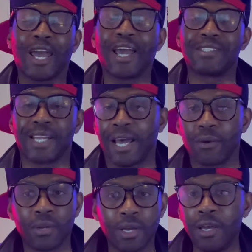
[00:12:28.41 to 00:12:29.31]
hands
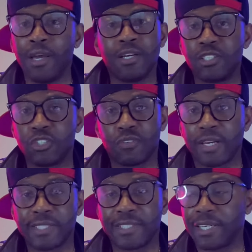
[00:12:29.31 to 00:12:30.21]
down.
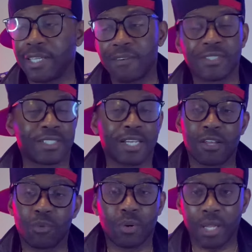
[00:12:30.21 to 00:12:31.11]
Gervonta Tank Davis is
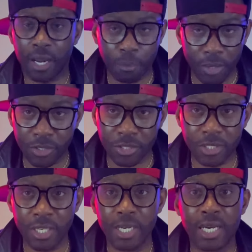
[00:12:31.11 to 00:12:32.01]
not throwing a lot of
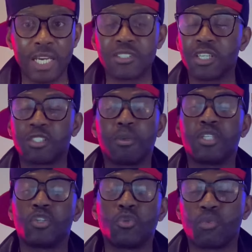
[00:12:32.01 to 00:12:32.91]
punches. He's going to
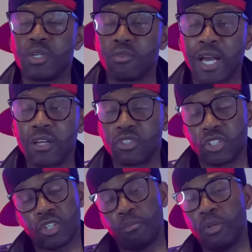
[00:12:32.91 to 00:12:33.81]
spend 2-3 rounds
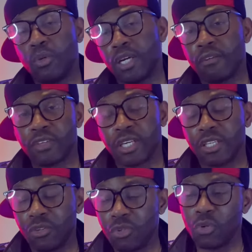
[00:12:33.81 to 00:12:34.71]
just computing everything
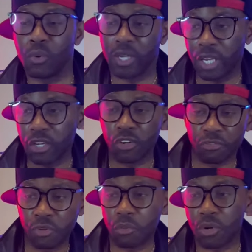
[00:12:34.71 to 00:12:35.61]
you do and getting your
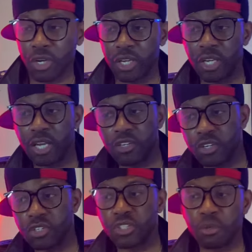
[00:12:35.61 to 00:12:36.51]
footwork and
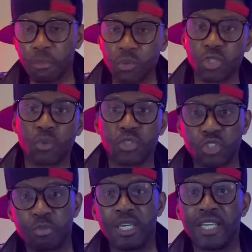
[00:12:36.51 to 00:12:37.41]
your mojo and your
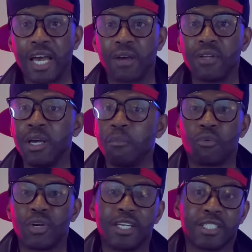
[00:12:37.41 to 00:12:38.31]
speed down
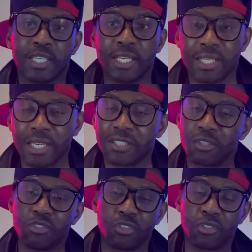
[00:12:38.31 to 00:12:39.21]
before he does anything.
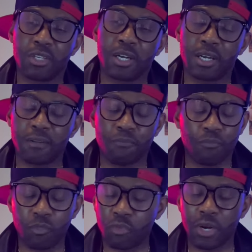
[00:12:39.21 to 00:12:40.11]
So
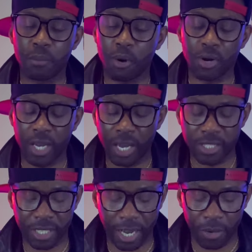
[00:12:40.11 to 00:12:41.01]
Frank Martin,
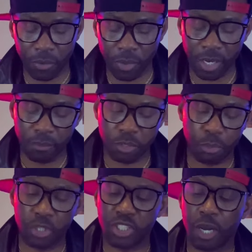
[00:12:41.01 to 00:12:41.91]
hands down, when it comes to
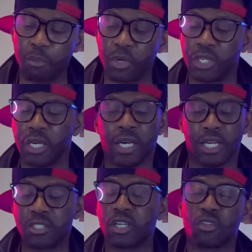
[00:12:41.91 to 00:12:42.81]
punch output,
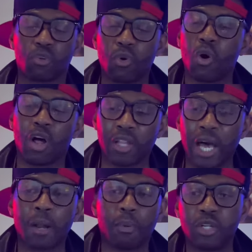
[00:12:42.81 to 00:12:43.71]
he's going to throw a
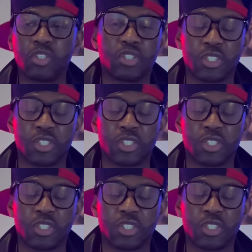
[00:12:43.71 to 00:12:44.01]
lot of punches